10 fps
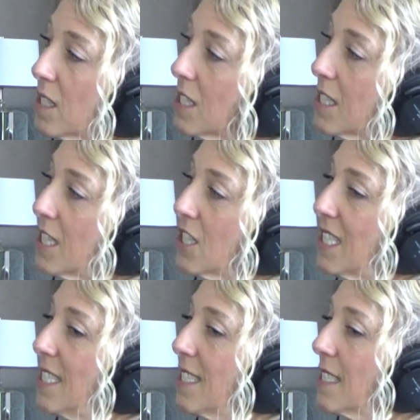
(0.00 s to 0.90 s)

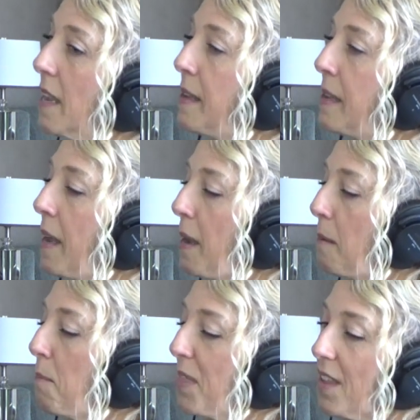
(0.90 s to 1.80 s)
decisions.
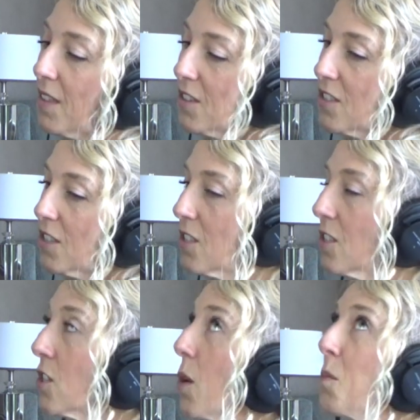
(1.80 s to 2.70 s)
But then there's
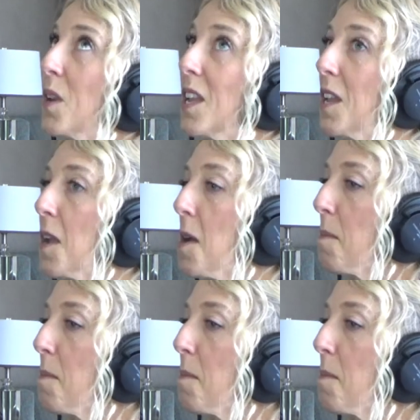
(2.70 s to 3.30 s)
just so many